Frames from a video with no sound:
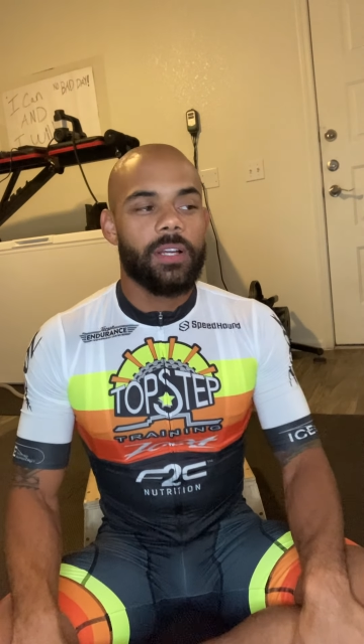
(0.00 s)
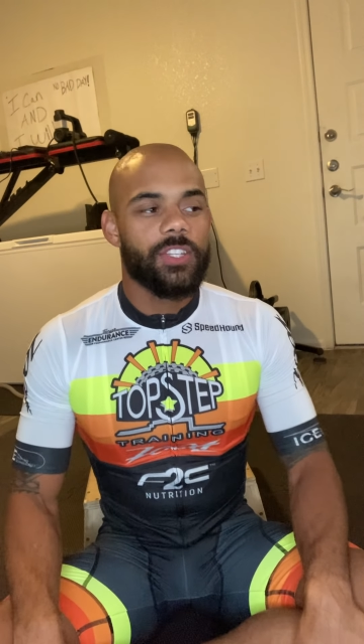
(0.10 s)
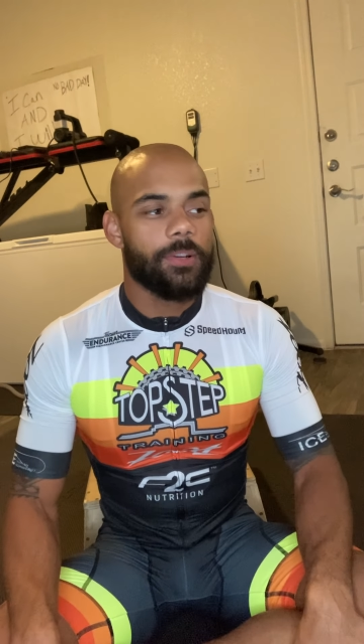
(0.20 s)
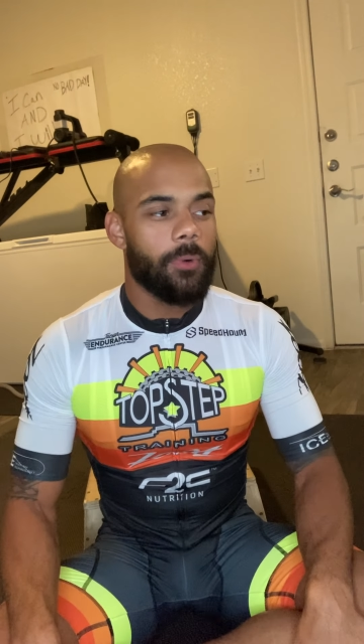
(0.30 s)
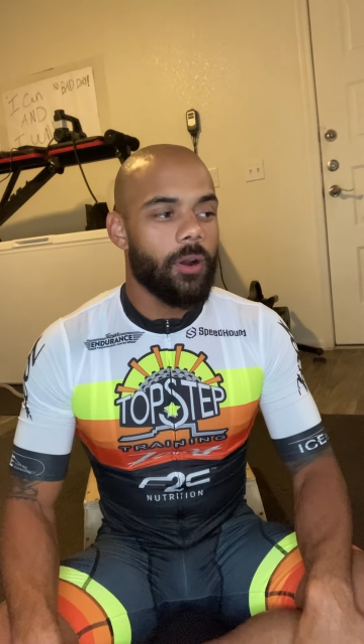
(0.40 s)

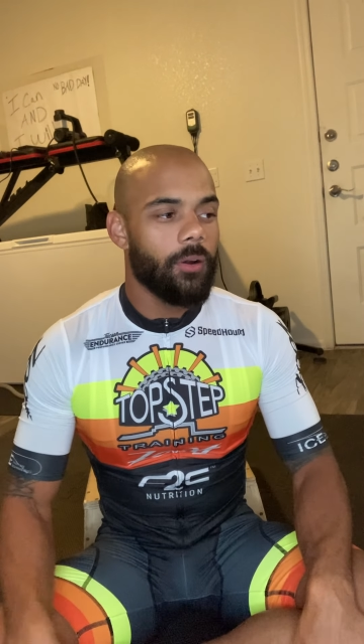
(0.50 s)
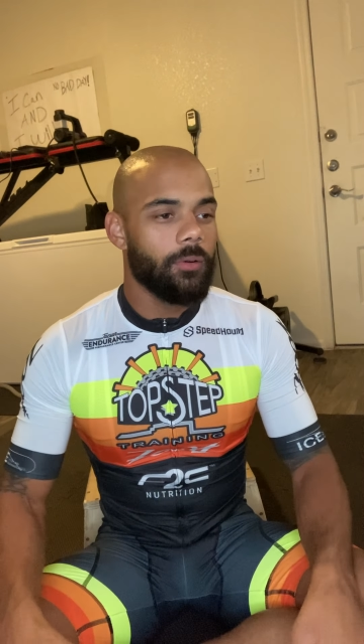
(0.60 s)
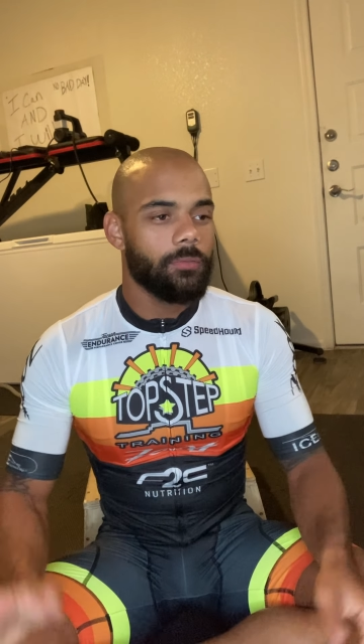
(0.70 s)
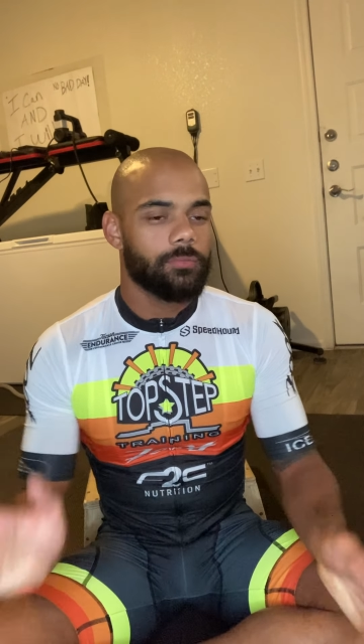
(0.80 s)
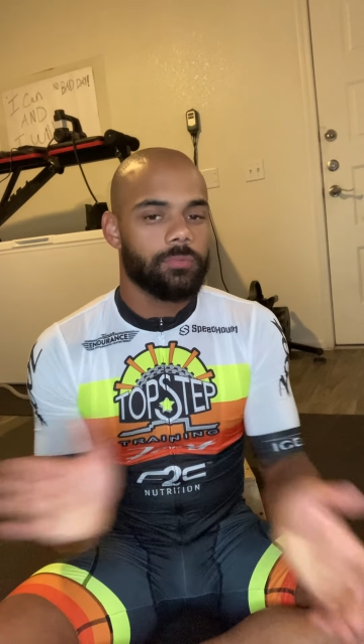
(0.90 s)

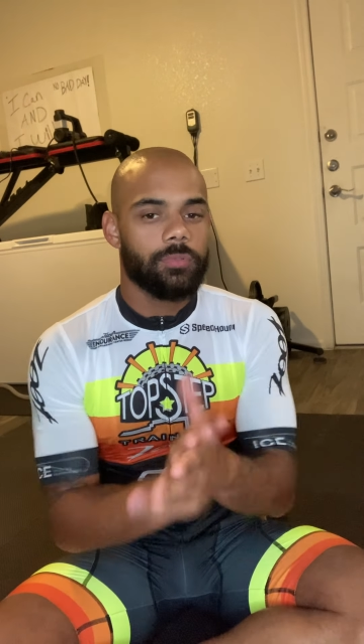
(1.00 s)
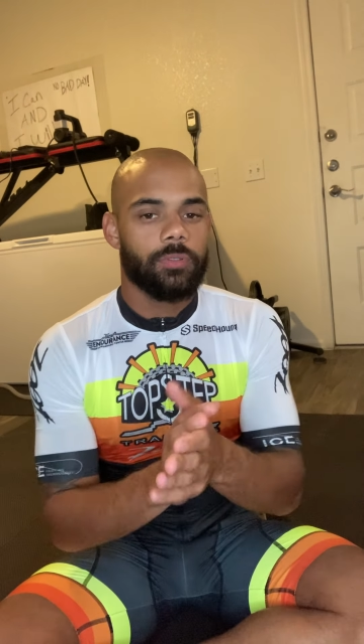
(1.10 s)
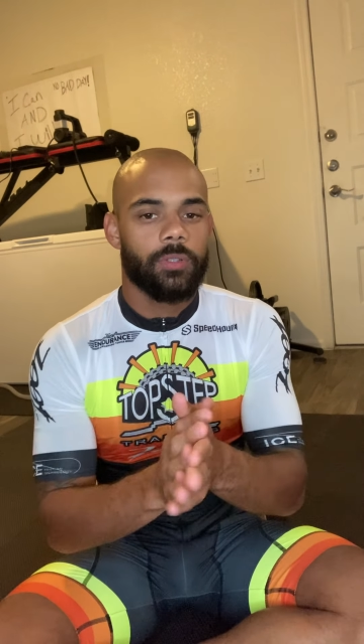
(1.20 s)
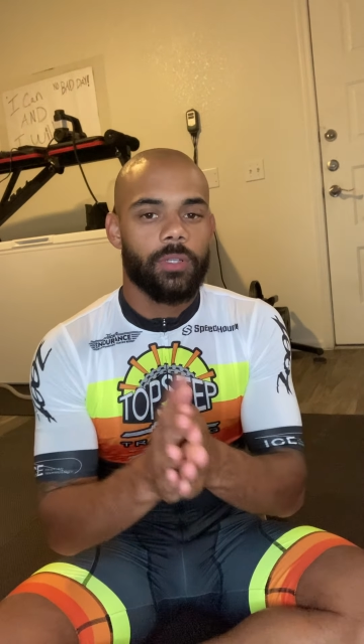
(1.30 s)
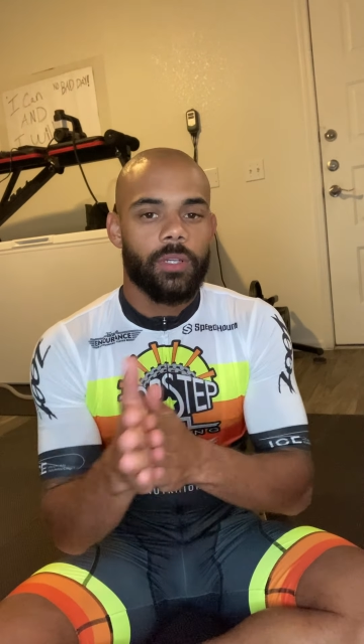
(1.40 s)
Tomorrow,
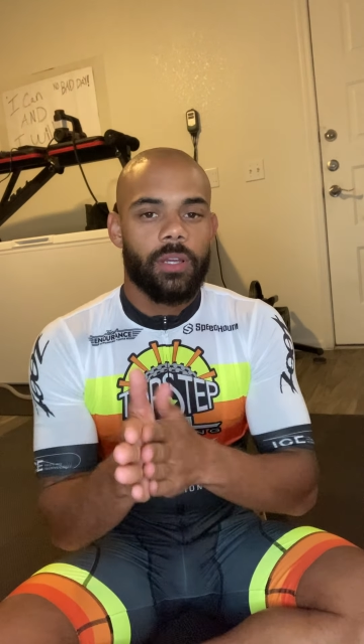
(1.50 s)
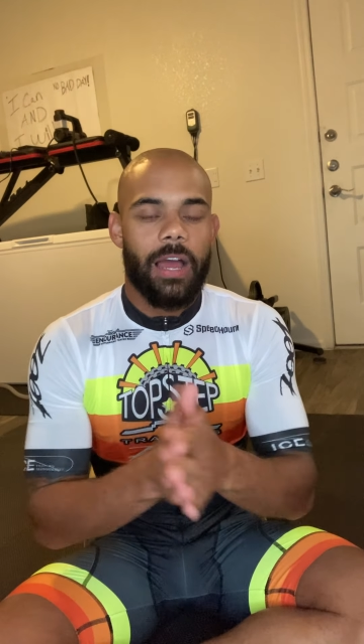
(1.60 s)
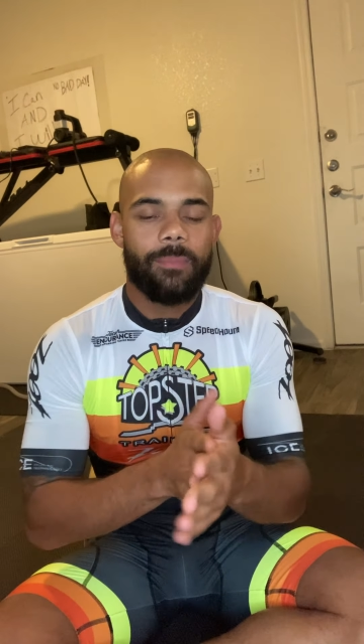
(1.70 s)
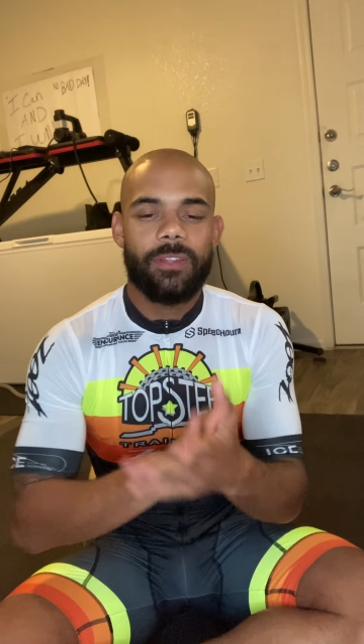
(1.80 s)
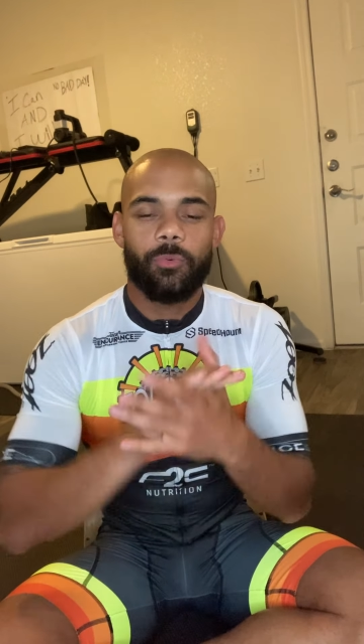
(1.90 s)

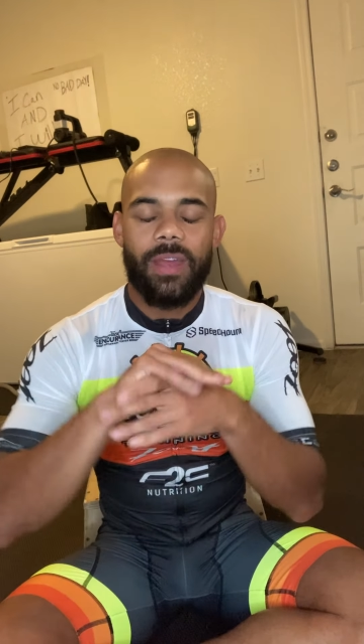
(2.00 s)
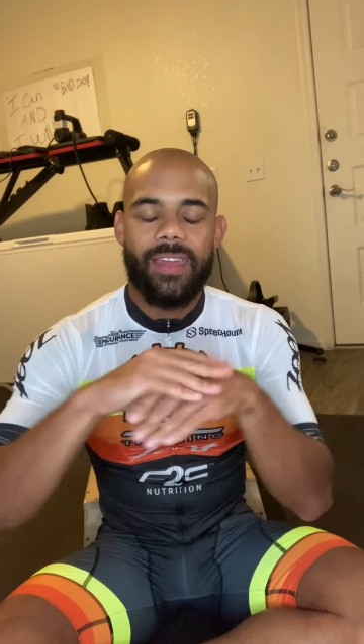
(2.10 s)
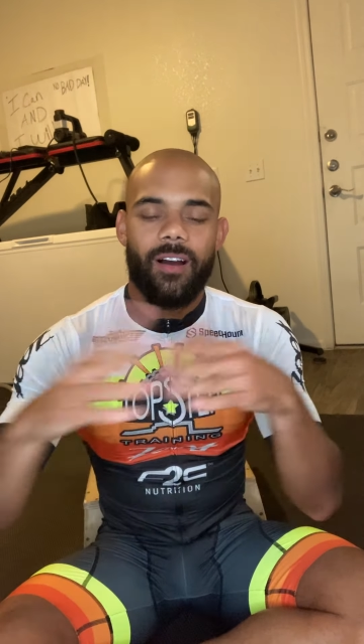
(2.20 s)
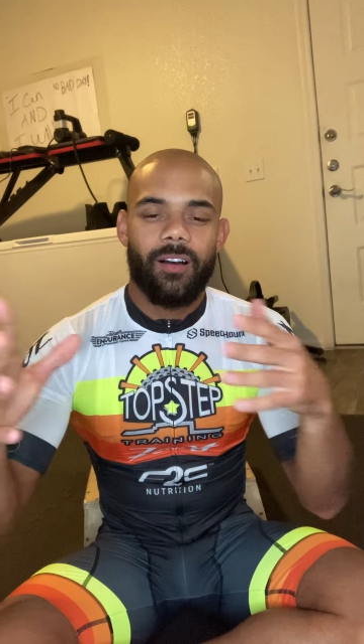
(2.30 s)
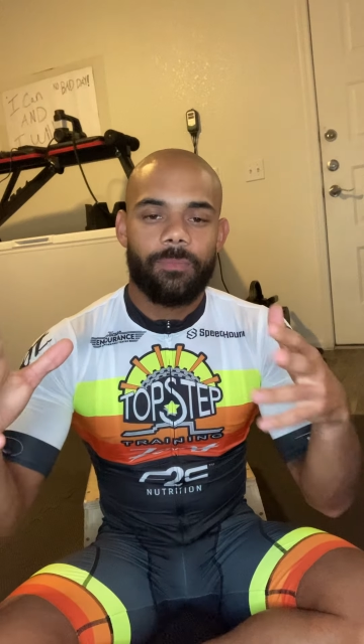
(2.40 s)
I've been way
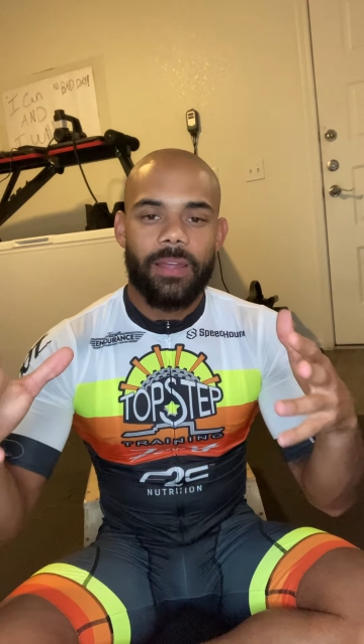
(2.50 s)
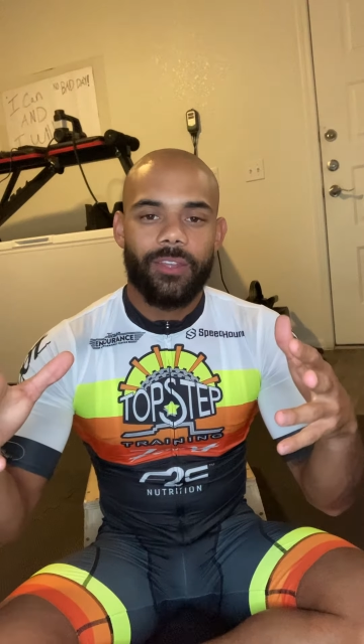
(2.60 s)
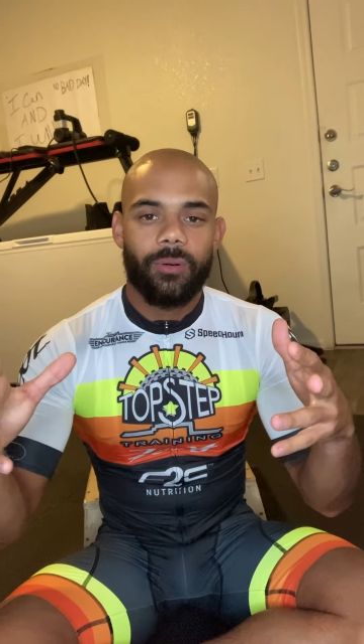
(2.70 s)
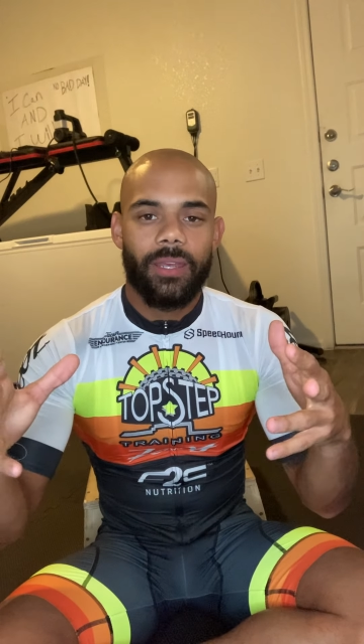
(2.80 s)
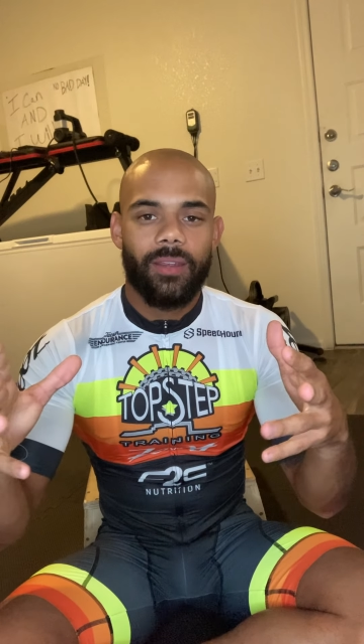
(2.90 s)
off, by the
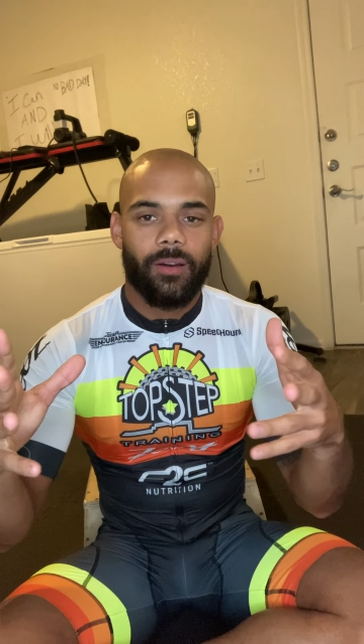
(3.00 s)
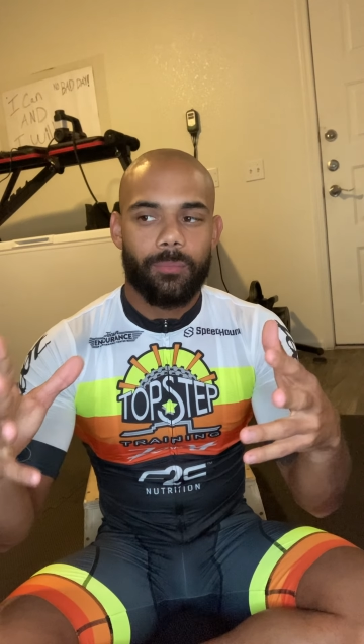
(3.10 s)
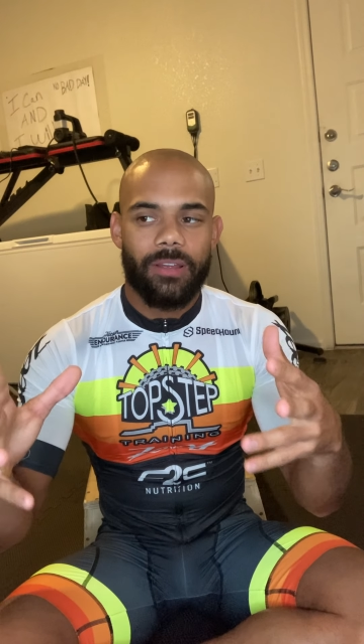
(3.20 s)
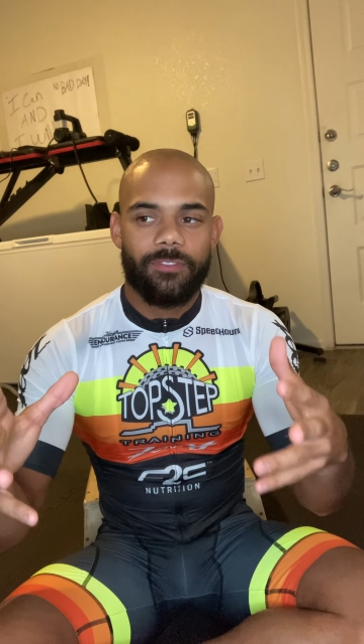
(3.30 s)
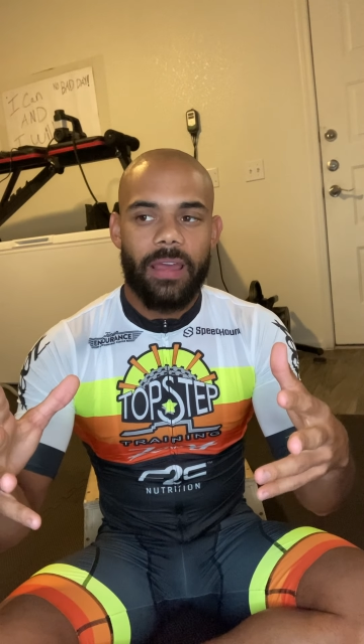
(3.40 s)
way, on
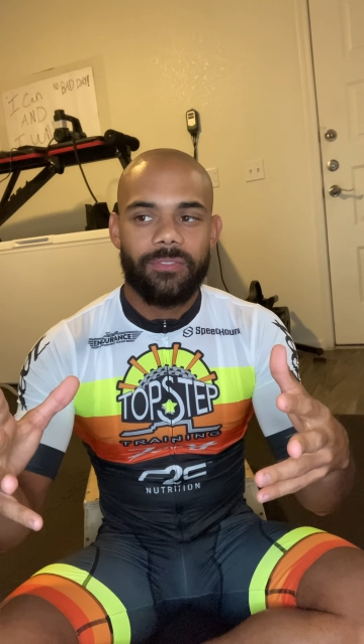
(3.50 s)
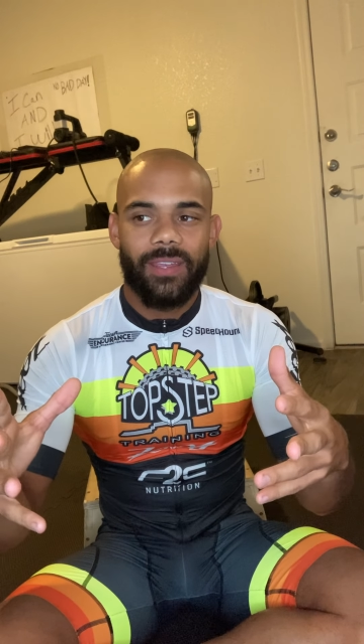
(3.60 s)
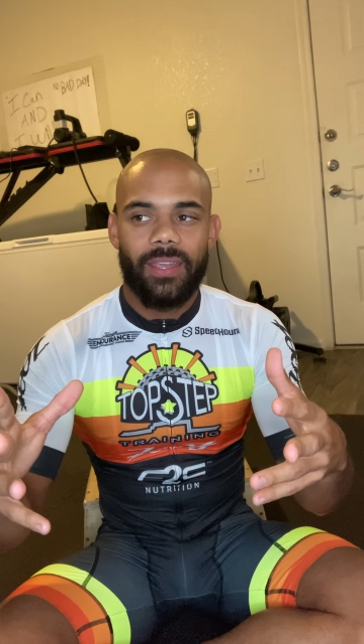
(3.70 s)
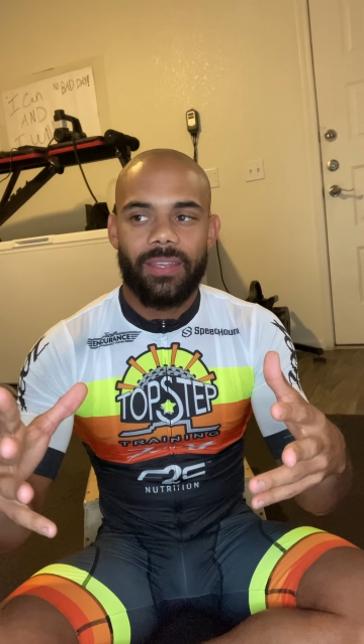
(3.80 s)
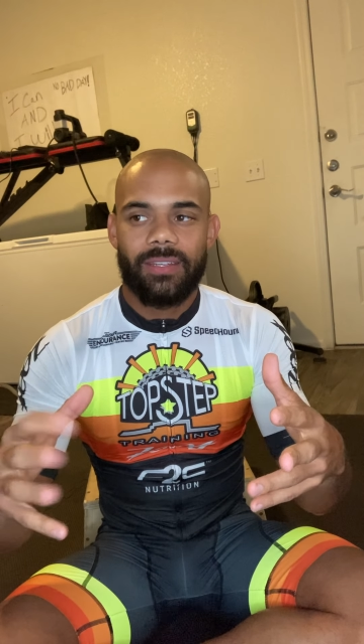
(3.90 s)
my
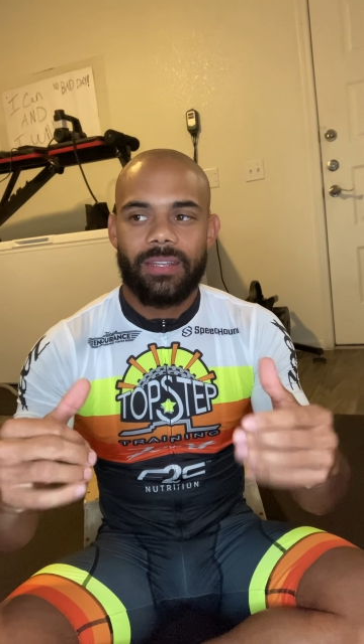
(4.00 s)
5K.